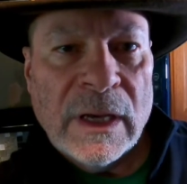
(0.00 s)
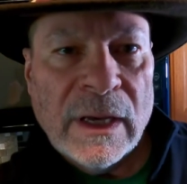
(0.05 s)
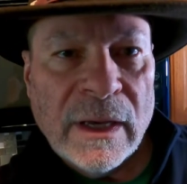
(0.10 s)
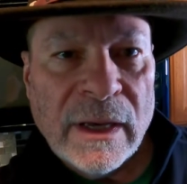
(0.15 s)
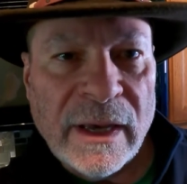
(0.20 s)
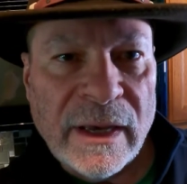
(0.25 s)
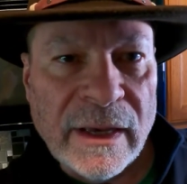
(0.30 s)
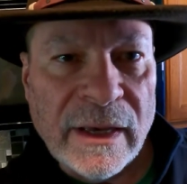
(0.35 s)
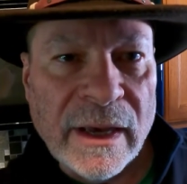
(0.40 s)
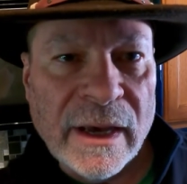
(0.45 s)

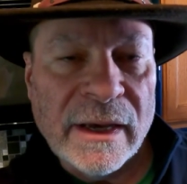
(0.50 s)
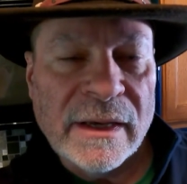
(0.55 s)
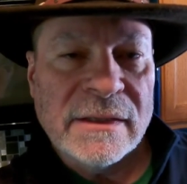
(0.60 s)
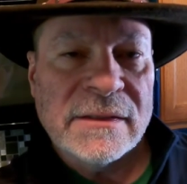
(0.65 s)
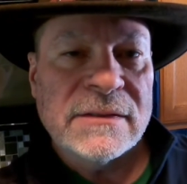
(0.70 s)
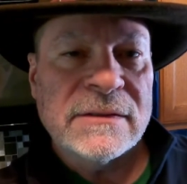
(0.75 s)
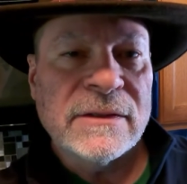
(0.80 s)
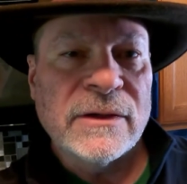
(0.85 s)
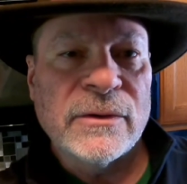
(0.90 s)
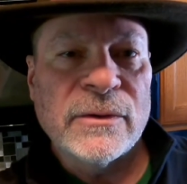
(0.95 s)
Hey guys,
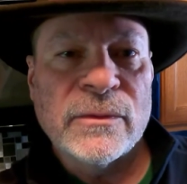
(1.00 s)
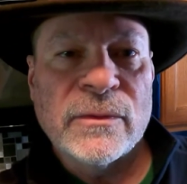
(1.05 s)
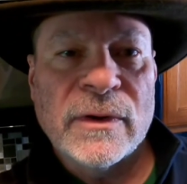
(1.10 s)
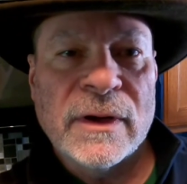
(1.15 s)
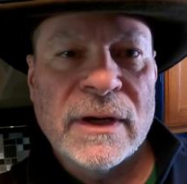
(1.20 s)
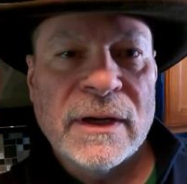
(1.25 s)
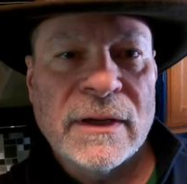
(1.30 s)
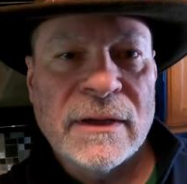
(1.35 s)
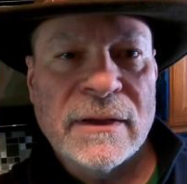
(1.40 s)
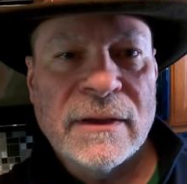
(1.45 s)

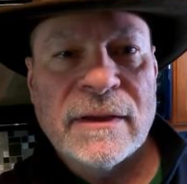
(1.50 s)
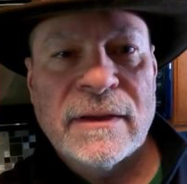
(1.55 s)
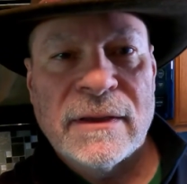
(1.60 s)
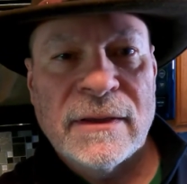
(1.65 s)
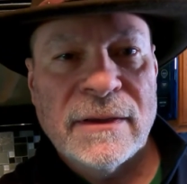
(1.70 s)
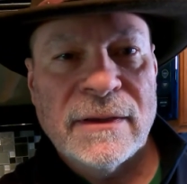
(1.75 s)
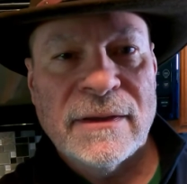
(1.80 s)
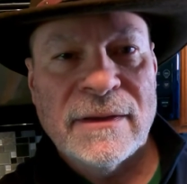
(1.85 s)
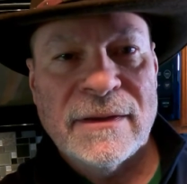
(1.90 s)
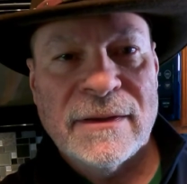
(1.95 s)
so
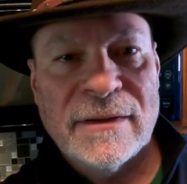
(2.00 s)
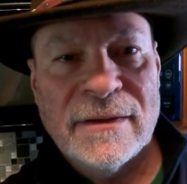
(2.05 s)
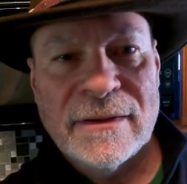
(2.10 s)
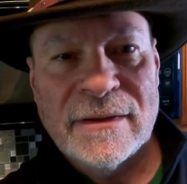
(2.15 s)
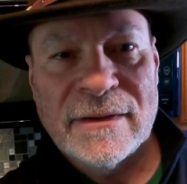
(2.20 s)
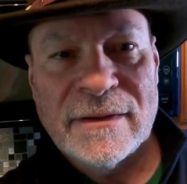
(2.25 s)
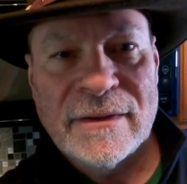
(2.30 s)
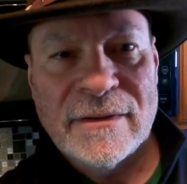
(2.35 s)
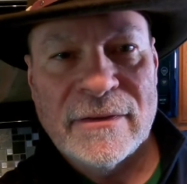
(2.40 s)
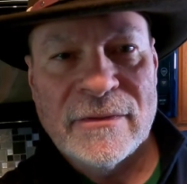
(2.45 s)

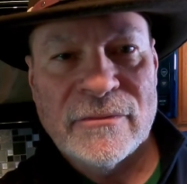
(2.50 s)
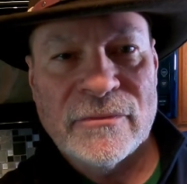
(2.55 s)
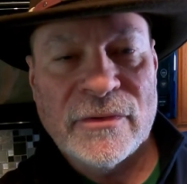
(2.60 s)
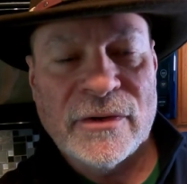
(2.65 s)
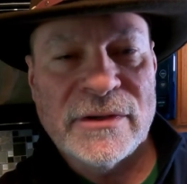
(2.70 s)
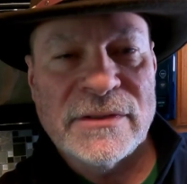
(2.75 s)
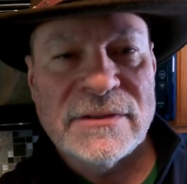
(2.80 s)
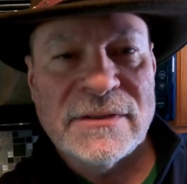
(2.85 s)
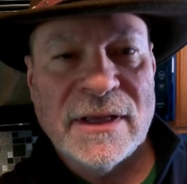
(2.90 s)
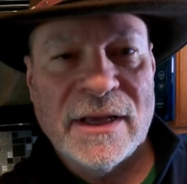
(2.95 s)

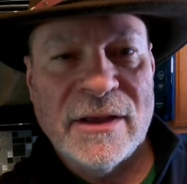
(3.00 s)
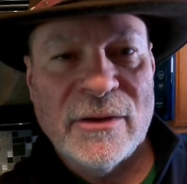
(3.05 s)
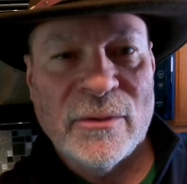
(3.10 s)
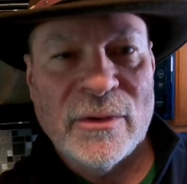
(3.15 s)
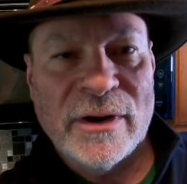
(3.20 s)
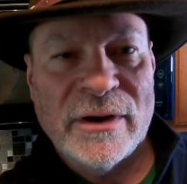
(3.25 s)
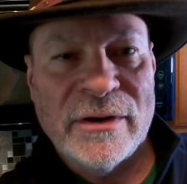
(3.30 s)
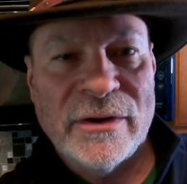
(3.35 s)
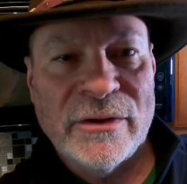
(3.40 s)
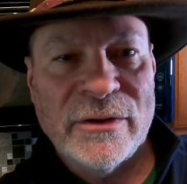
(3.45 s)
first thing you
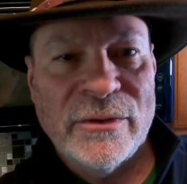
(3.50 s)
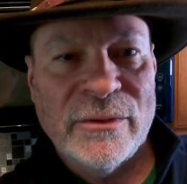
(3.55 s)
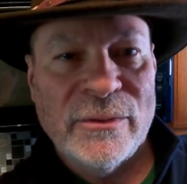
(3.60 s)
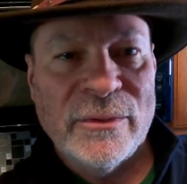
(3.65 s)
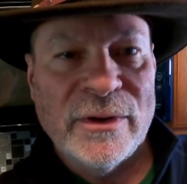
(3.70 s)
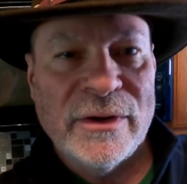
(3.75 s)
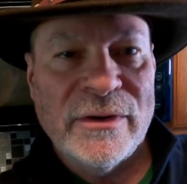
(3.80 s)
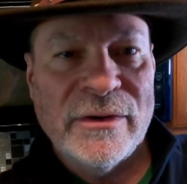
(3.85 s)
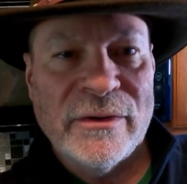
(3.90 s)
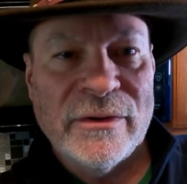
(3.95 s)
want to do
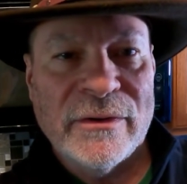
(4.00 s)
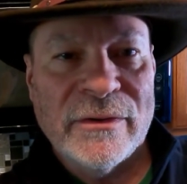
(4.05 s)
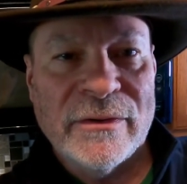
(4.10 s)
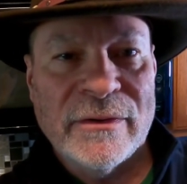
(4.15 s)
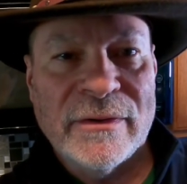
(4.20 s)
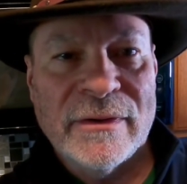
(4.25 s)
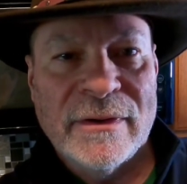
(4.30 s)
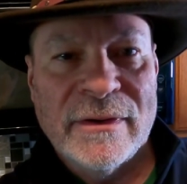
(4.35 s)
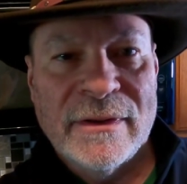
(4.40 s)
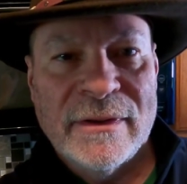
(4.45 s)
when you're